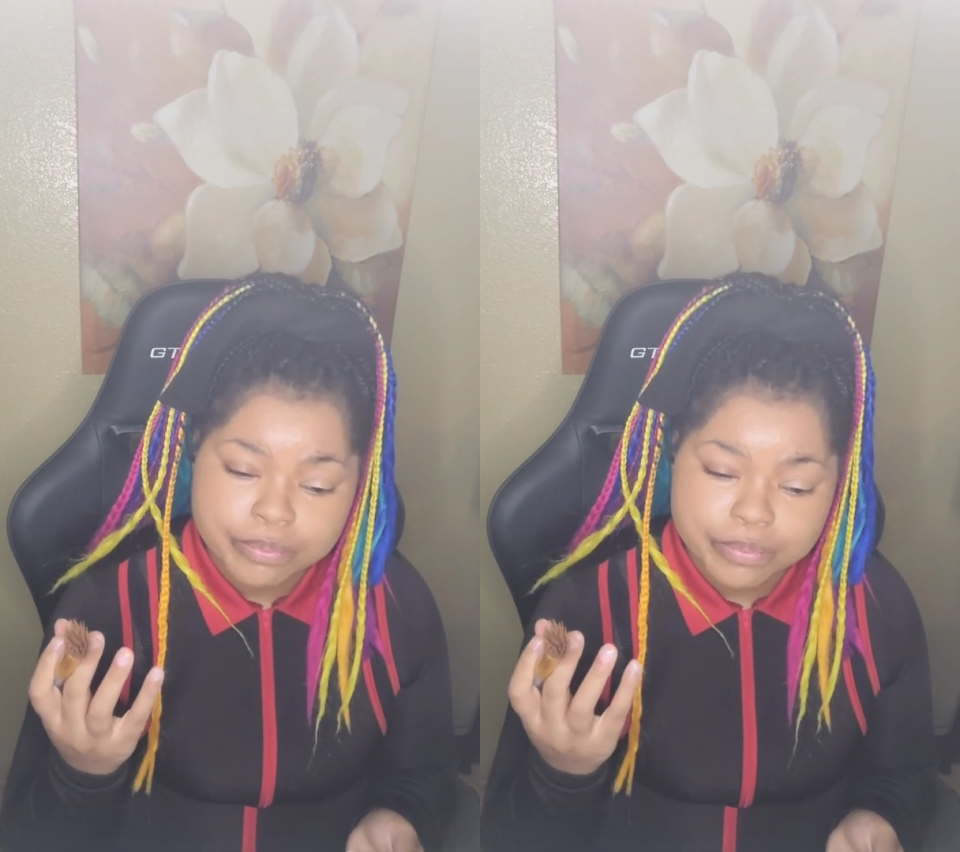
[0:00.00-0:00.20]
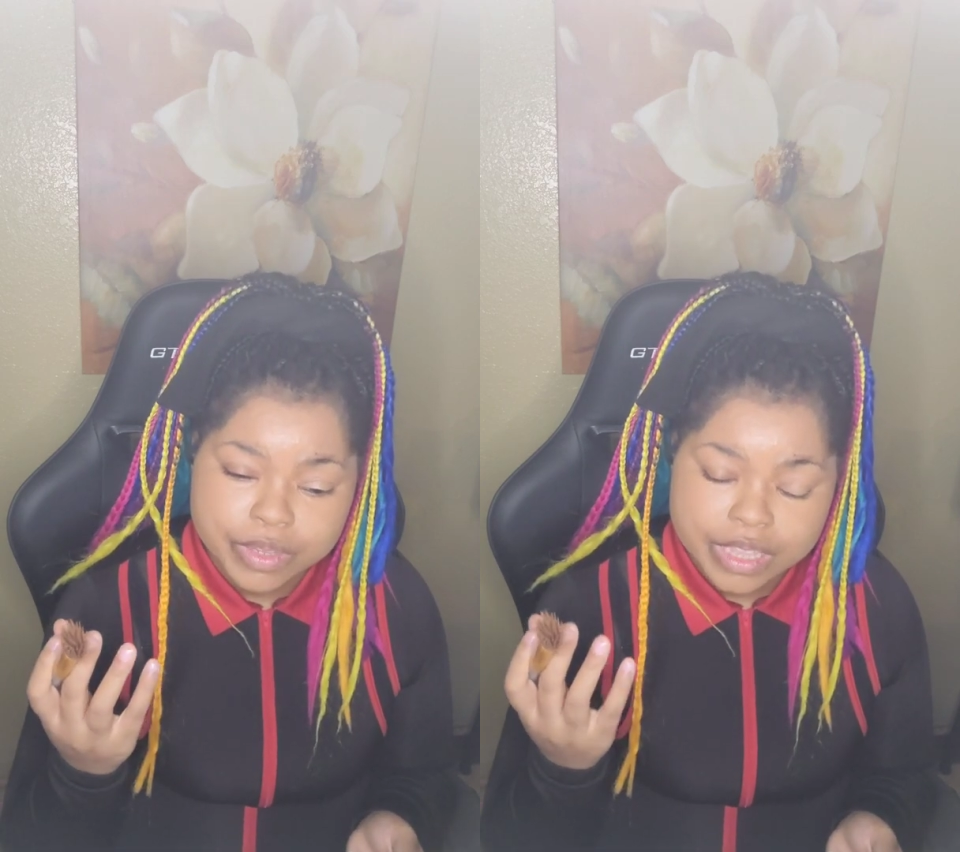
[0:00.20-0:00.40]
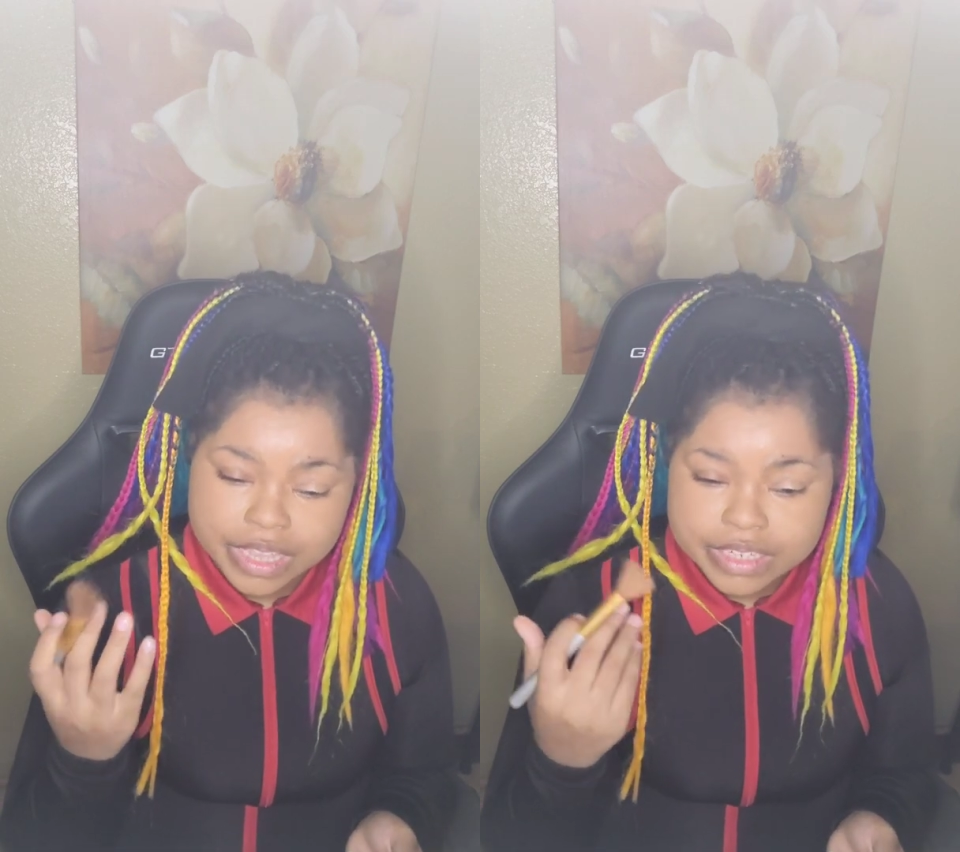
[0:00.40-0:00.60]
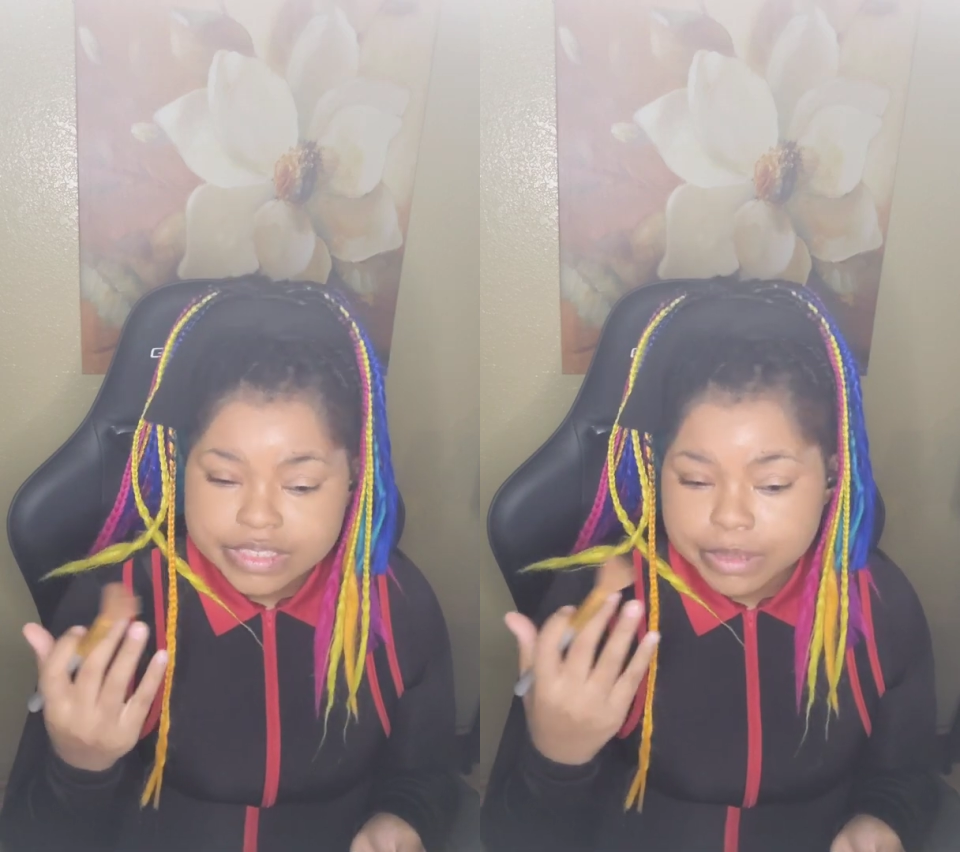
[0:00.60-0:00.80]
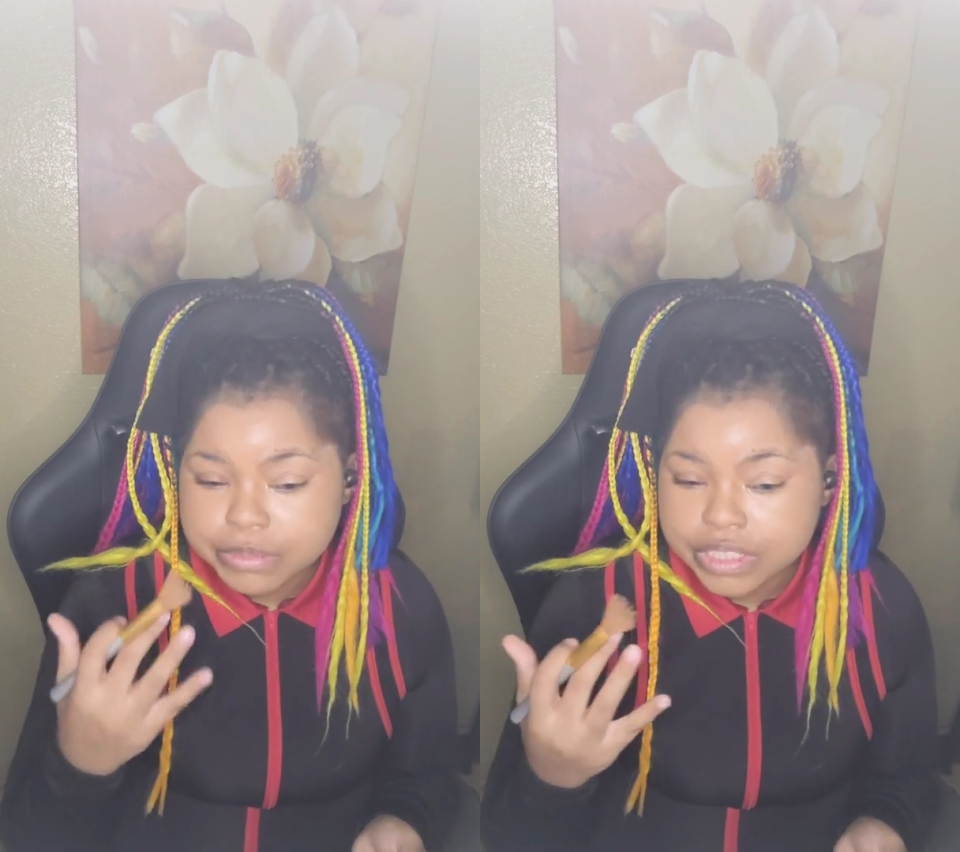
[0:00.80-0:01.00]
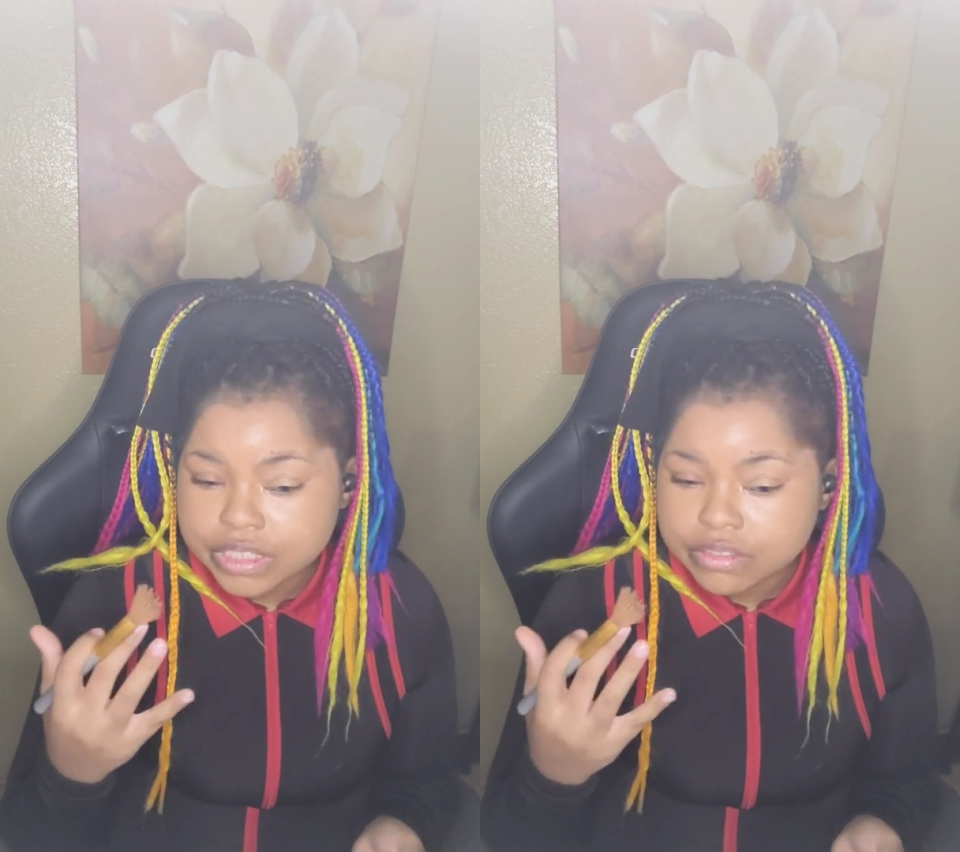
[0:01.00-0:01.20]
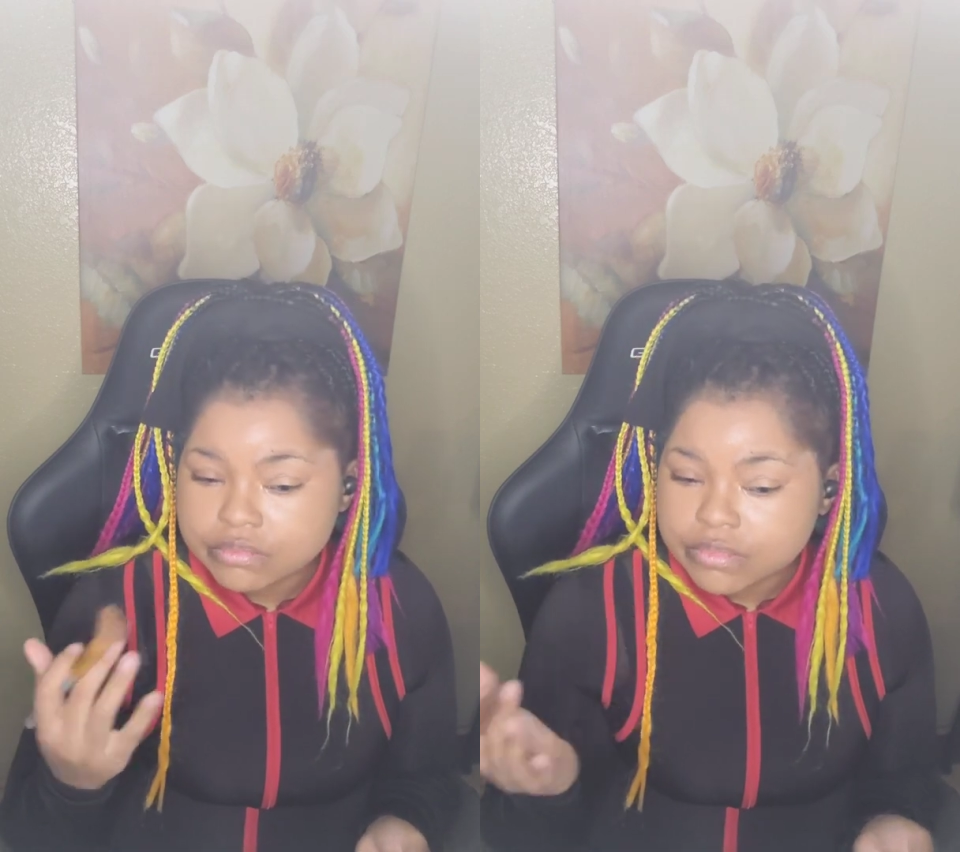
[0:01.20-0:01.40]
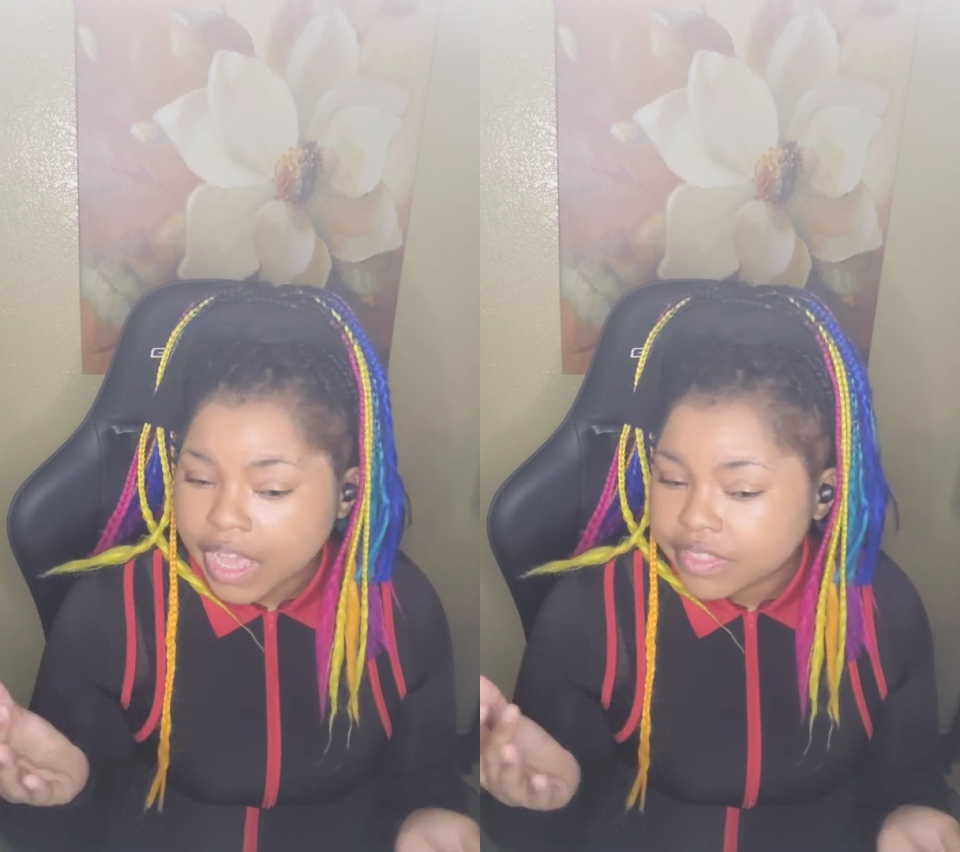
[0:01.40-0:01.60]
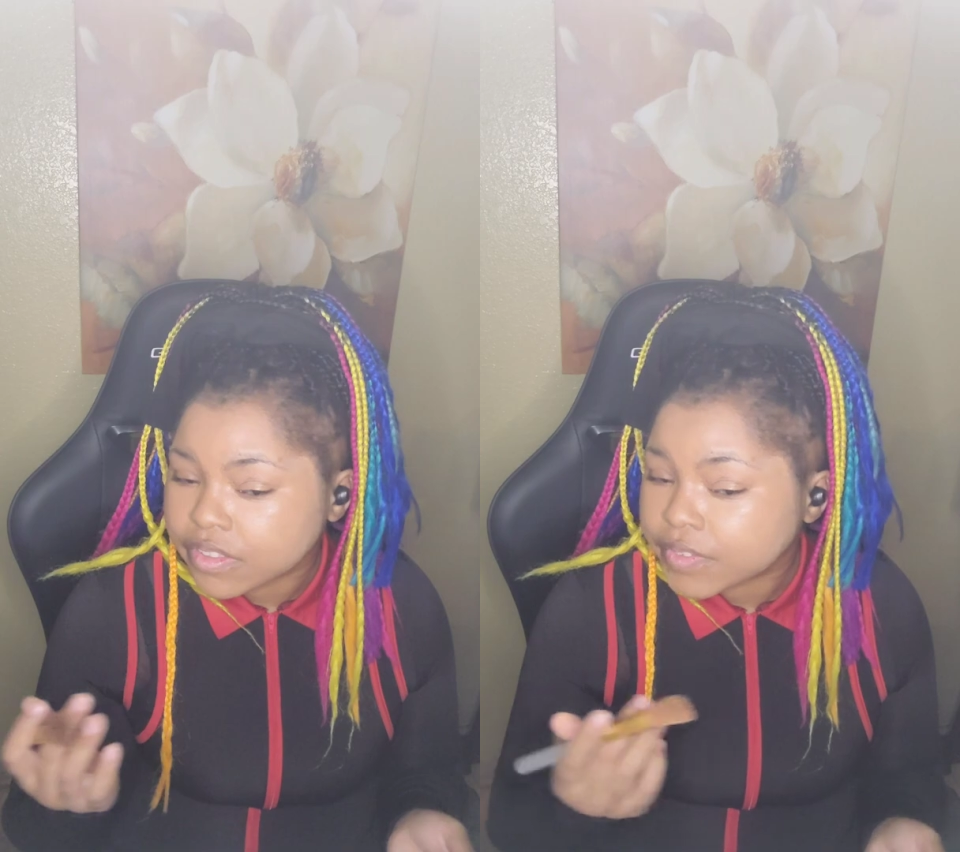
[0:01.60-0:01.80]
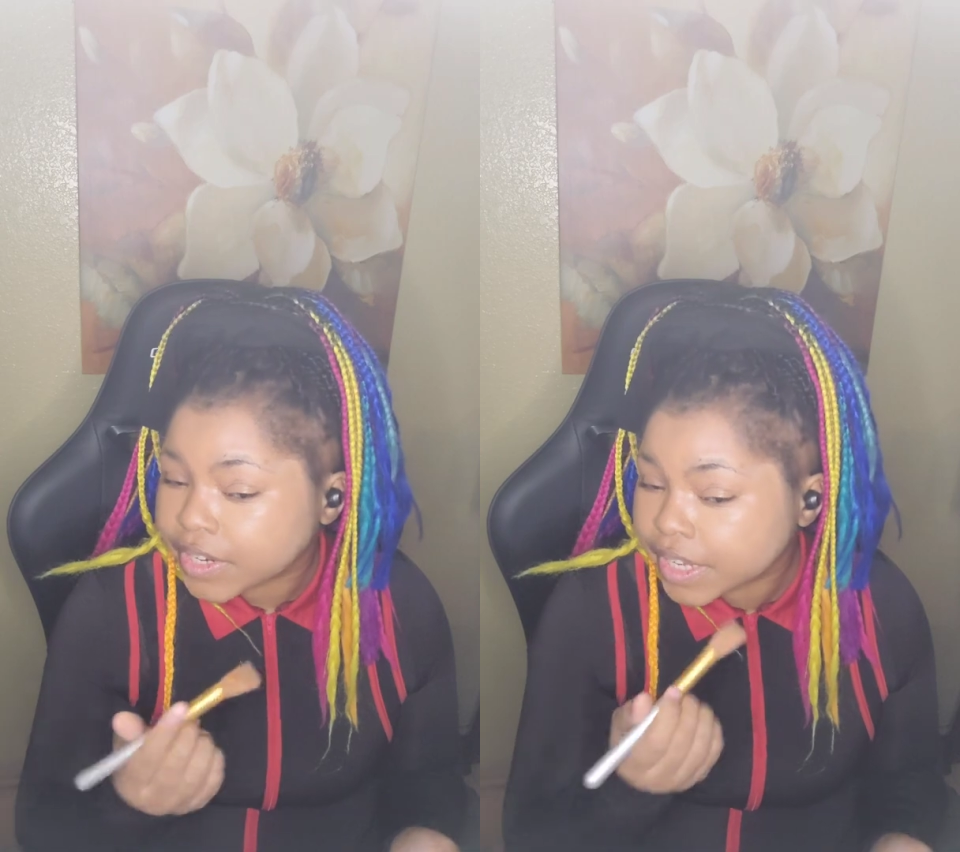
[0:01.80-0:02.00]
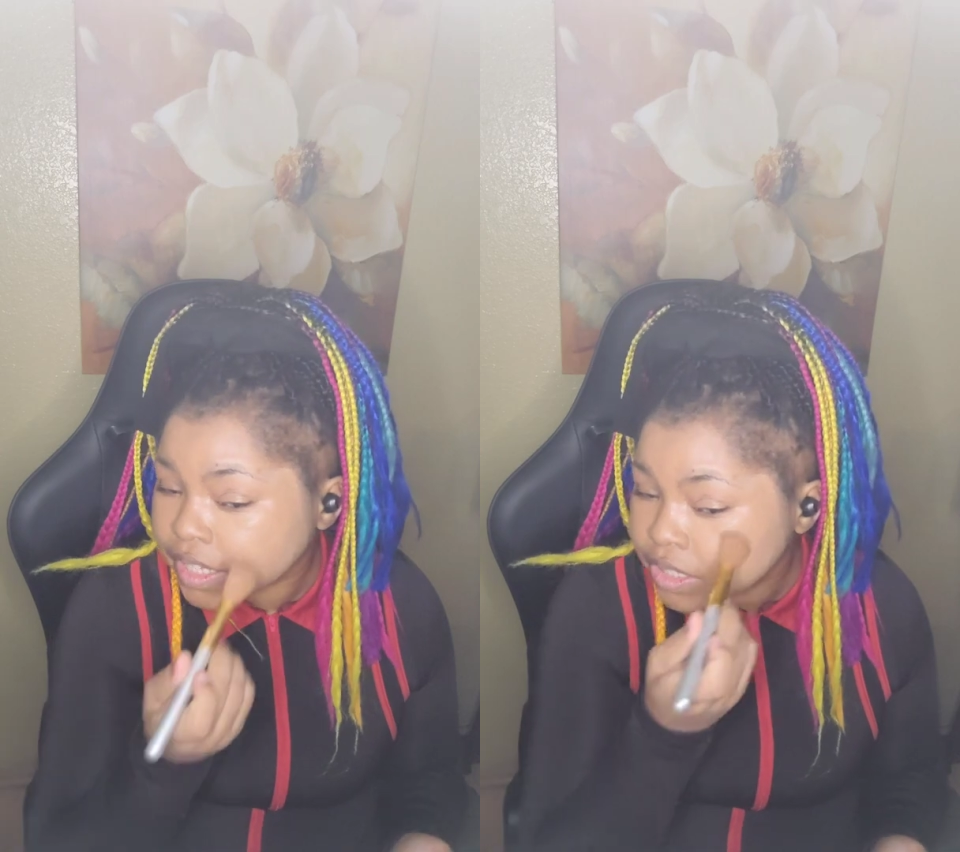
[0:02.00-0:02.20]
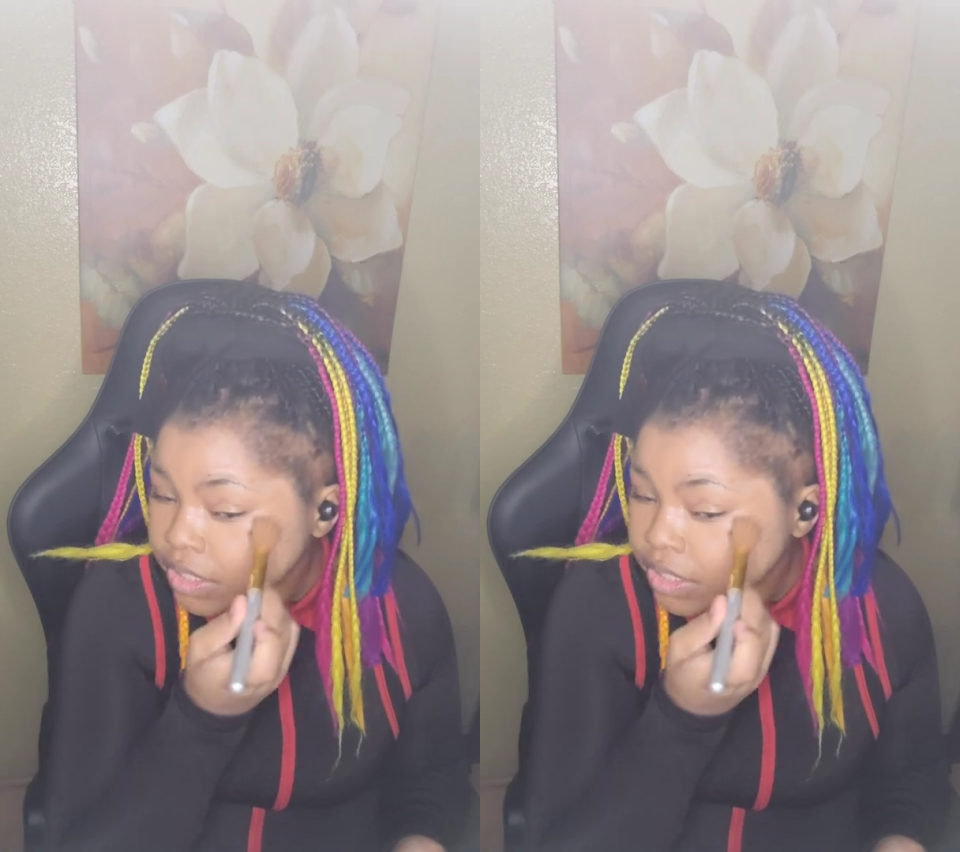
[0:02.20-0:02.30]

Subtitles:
an antiseptic at the very end